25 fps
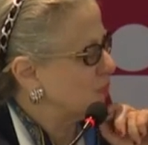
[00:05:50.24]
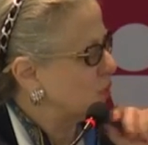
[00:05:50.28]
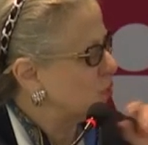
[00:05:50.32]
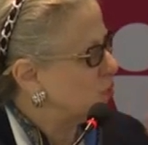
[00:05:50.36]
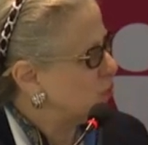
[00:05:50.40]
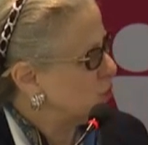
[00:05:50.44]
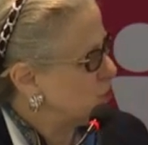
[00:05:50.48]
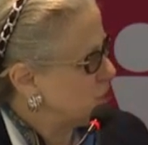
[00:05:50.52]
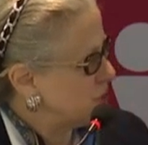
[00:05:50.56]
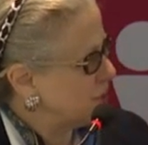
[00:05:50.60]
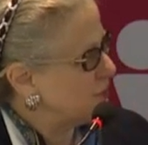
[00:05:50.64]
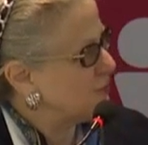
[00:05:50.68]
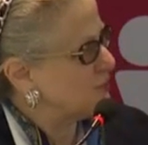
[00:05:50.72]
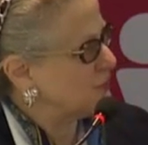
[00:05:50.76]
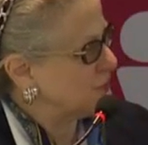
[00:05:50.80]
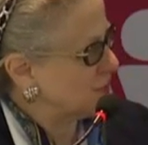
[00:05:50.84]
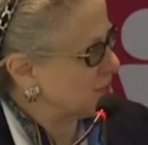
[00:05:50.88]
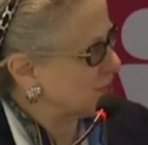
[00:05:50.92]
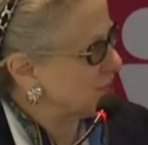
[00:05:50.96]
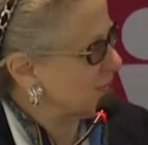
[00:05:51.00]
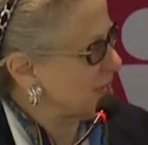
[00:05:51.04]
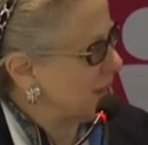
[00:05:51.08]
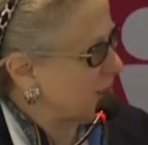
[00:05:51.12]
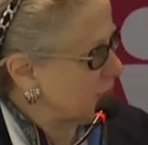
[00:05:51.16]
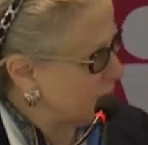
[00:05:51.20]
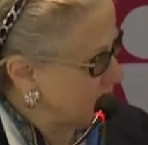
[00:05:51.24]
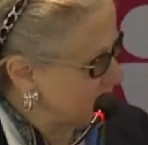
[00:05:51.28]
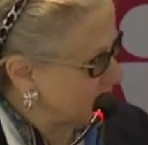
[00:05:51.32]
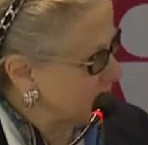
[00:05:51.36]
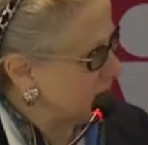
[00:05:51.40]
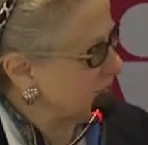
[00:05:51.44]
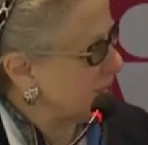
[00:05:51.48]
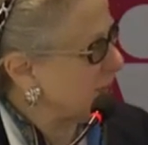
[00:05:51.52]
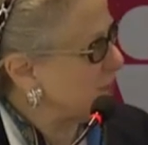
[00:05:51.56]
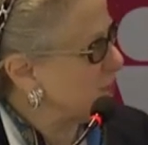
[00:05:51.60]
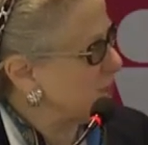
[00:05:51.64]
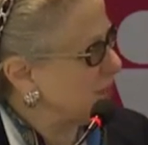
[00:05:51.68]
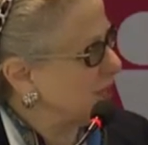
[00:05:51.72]
Uchi, for example,
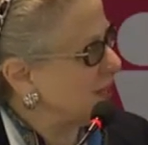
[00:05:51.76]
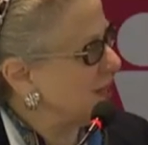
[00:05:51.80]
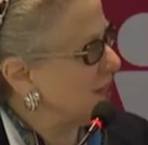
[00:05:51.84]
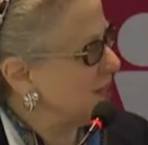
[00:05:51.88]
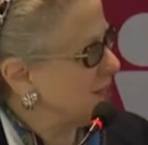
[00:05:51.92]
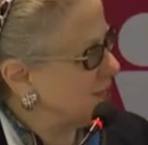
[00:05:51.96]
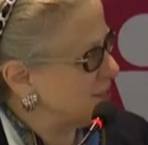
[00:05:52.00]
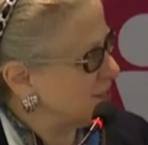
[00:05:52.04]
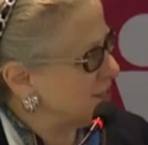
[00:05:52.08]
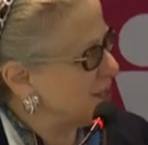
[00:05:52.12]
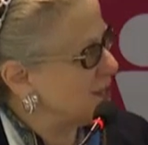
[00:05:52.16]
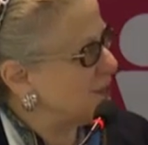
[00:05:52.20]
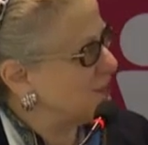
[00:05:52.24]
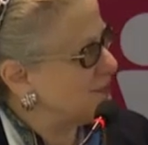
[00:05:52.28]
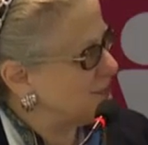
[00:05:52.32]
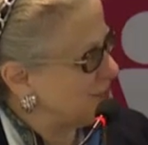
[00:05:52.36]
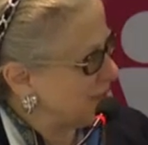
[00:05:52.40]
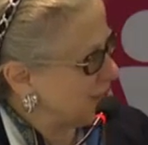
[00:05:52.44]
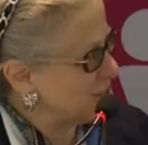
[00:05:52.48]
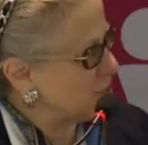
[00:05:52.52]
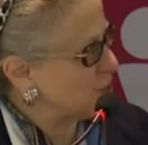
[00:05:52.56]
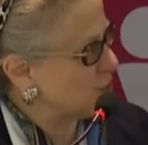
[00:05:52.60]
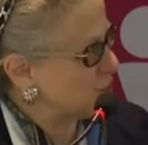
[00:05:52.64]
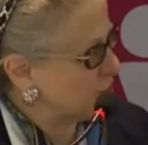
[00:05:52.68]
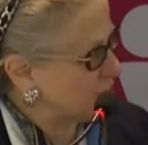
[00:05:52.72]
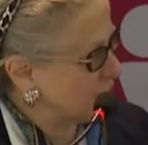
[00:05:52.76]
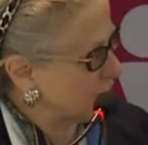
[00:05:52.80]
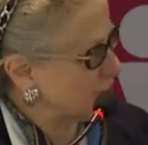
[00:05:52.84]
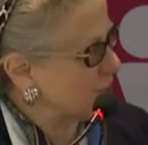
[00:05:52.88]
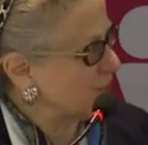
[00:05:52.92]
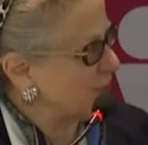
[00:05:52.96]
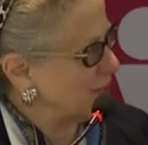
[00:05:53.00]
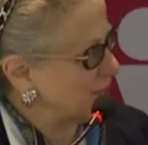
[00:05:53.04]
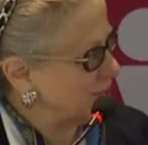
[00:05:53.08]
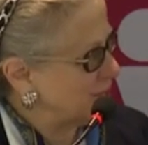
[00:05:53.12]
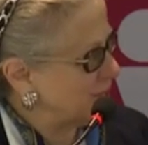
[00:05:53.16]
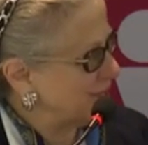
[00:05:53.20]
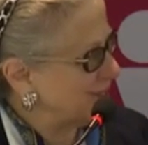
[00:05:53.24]
sent me his investor
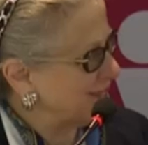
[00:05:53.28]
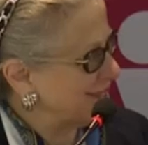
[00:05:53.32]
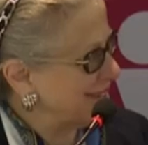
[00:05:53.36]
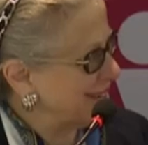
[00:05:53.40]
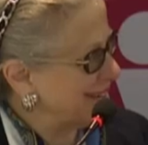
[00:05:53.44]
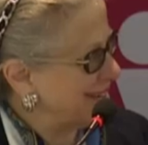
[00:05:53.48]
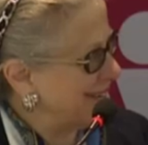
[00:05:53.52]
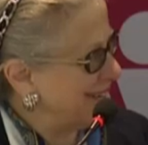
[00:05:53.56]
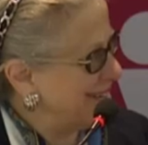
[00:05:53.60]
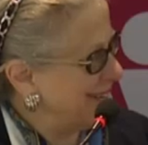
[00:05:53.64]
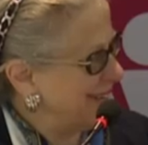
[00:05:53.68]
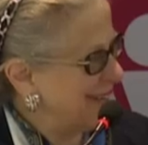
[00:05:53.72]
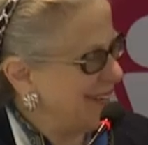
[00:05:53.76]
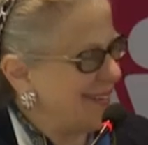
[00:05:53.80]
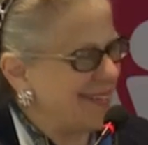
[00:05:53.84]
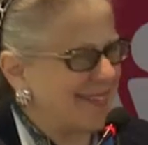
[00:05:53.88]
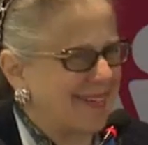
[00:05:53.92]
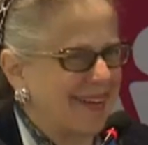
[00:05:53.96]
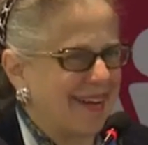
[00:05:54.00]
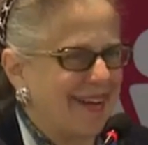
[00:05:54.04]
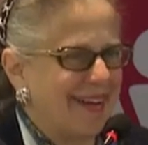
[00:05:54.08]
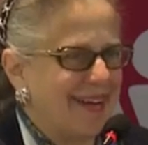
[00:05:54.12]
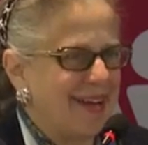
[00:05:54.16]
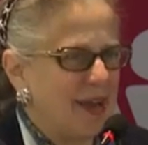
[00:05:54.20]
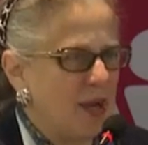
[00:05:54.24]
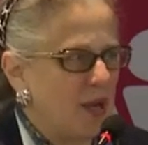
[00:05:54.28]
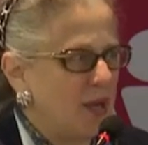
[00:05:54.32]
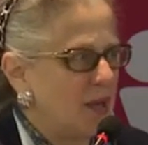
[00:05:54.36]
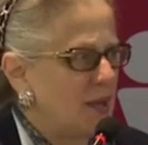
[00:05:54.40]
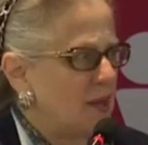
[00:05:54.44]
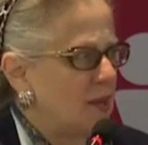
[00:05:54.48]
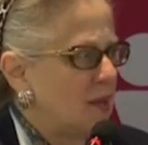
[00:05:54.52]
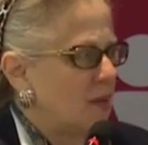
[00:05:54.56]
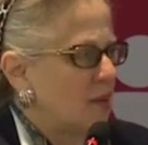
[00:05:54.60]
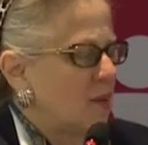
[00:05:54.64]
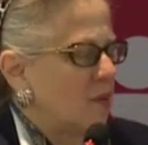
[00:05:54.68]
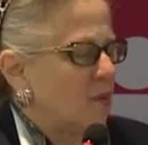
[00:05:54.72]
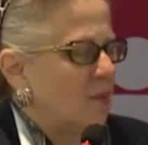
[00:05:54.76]
criteria, okay?
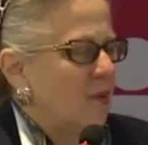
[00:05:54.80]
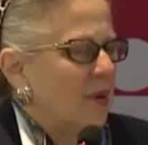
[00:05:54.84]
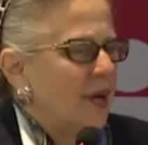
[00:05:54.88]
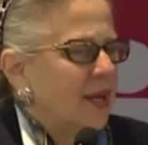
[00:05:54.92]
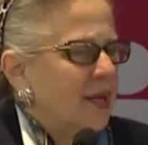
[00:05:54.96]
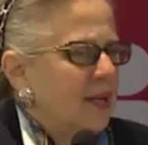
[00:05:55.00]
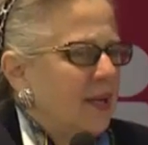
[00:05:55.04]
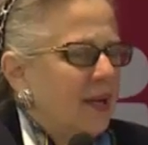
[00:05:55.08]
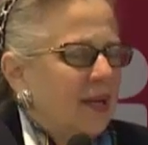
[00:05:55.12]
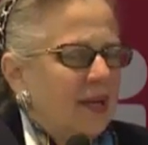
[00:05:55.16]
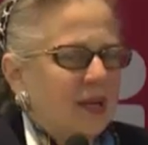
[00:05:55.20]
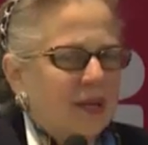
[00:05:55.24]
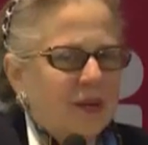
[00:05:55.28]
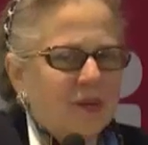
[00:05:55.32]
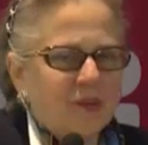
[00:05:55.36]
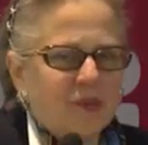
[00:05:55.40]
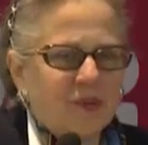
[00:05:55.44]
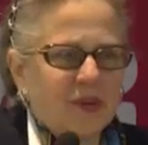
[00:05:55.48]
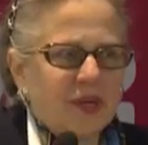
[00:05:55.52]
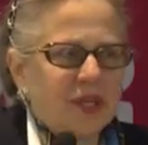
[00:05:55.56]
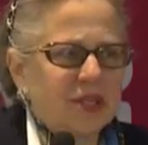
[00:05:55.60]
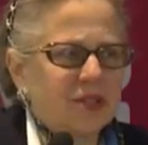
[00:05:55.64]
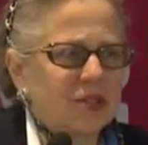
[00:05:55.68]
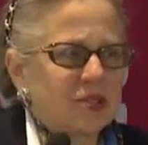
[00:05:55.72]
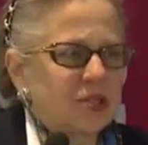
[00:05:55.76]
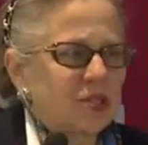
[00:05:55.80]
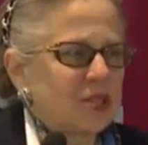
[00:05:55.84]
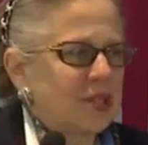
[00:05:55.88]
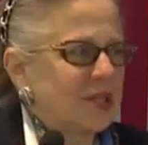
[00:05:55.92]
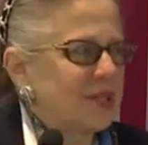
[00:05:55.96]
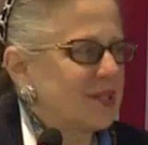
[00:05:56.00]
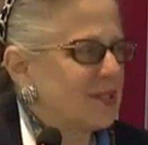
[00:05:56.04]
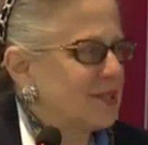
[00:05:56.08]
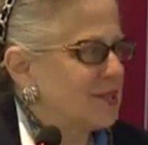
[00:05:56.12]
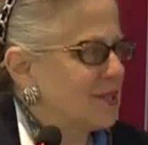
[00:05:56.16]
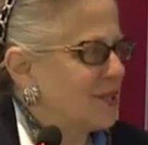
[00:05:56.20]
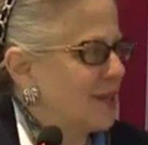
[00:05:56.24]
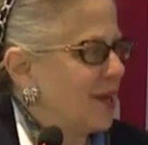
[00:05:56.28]
Why can't we
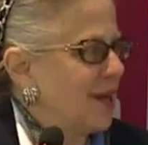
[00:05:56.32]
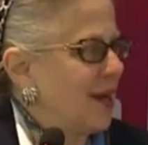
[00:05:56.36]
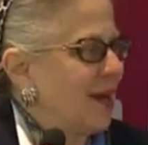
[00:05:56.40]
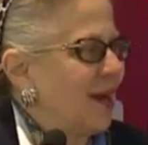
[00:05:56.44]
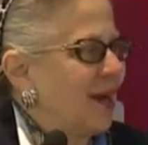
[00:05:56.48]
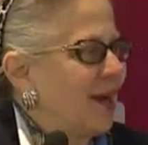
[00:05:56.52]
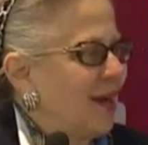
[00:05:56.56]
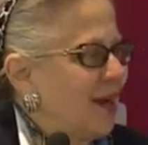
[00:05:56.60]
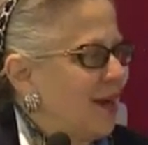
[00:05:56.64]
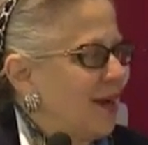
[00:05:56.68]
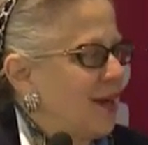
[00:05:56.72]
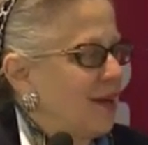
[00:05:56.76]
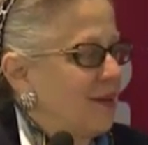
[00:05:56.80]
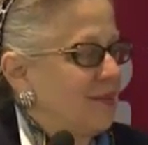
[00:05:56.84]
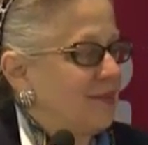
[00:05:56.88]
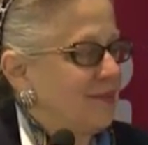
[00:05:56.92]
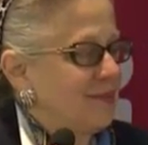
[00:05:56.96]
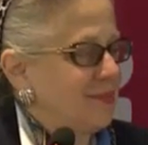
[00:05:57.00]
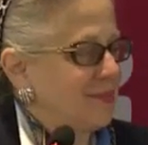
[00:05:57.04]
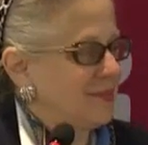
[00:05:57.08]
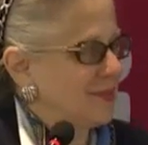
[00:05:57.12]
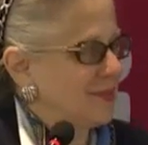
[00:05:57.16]
just have